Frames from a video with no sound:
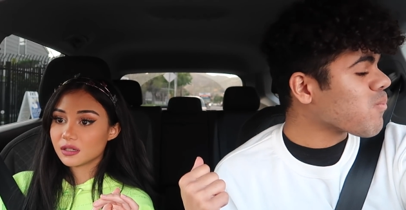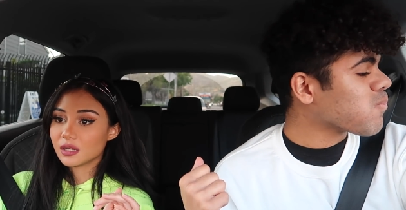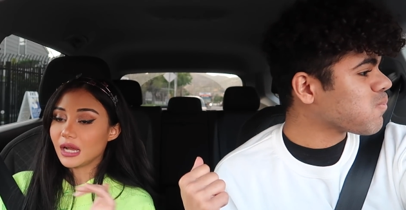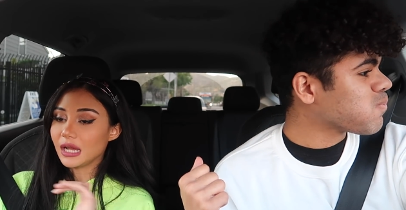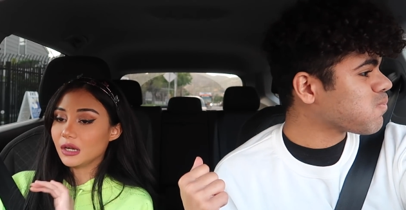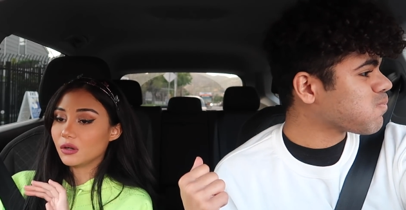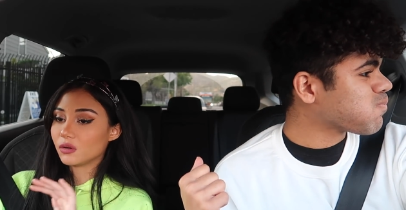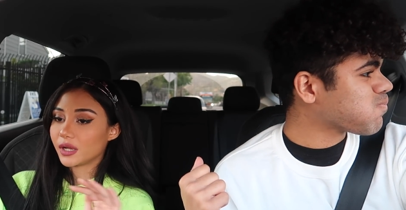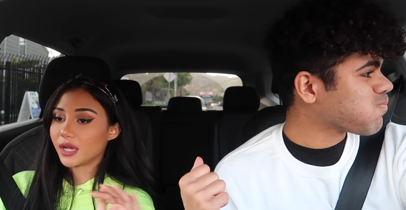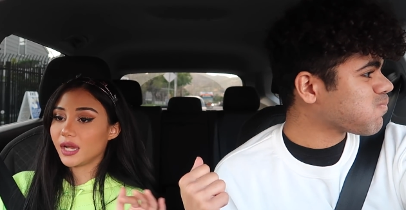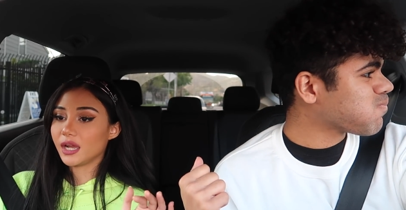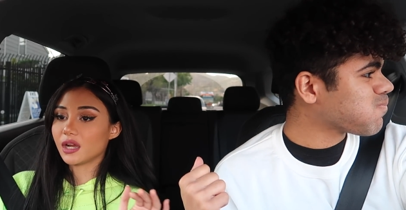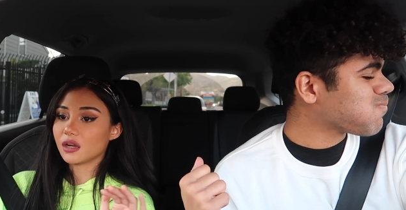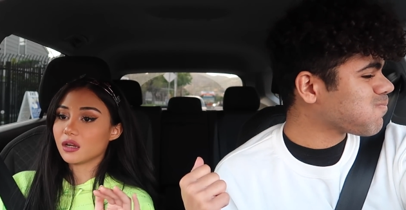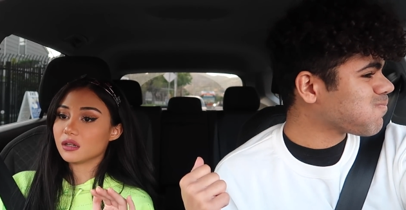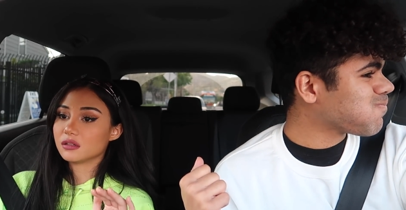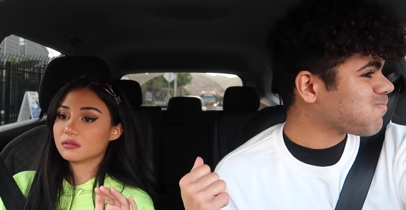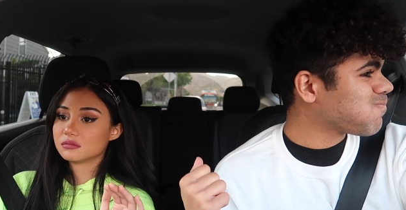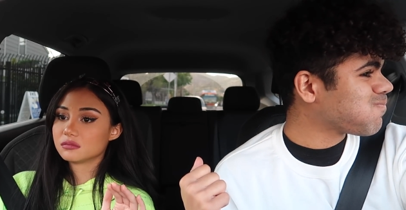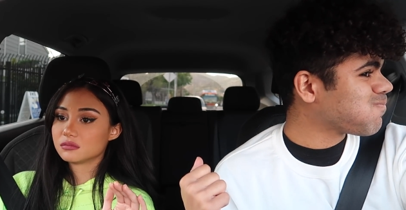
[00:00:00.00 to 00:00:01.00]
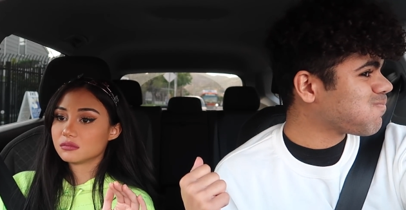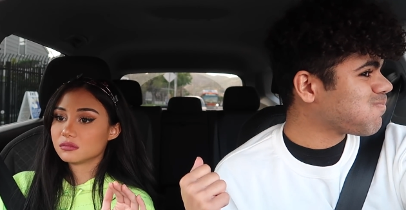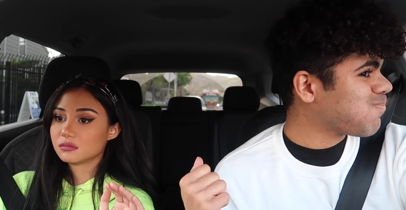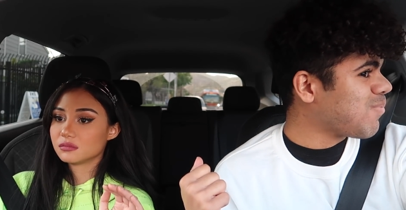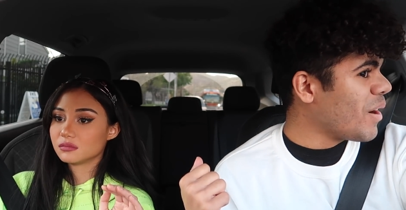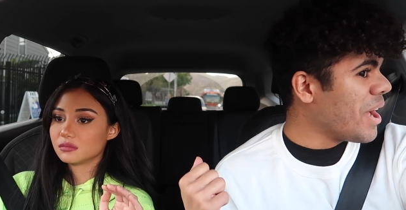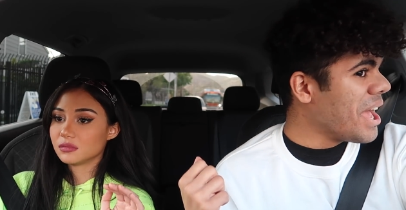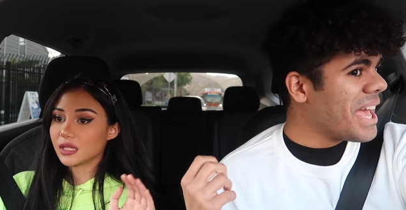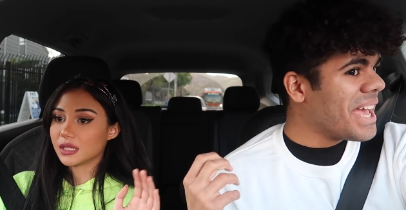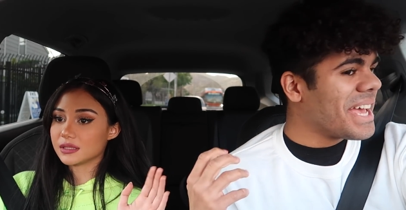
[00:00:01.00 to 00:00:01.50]
Speaker 1: I don't care.
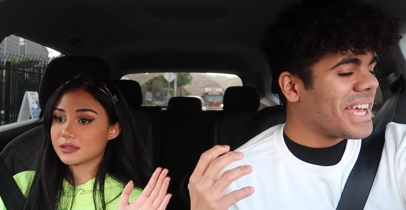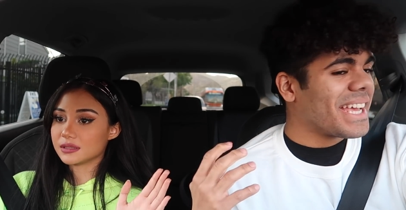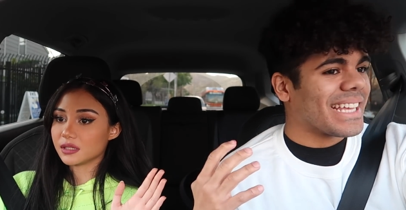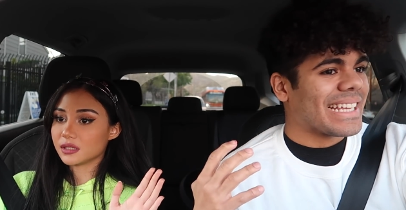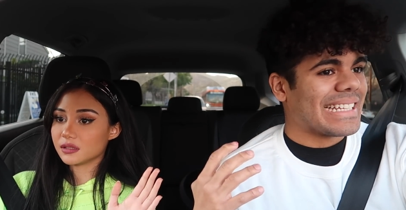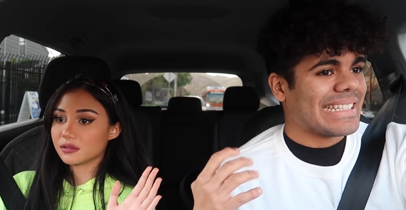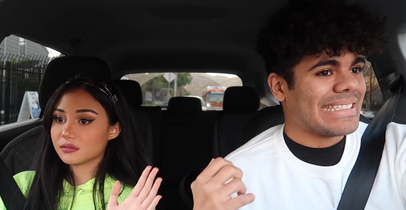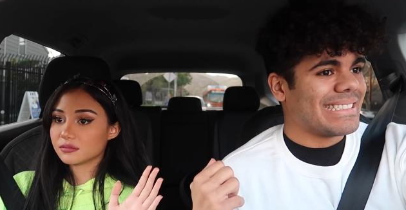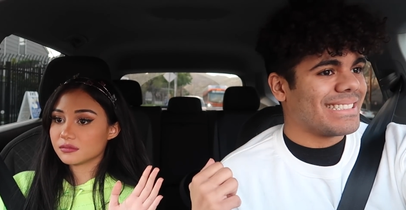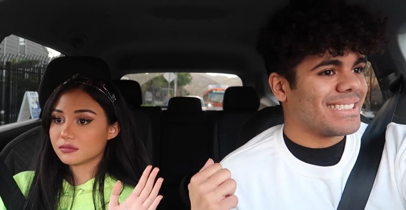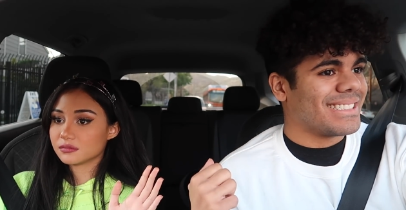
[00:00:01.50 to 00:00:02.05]
That's it.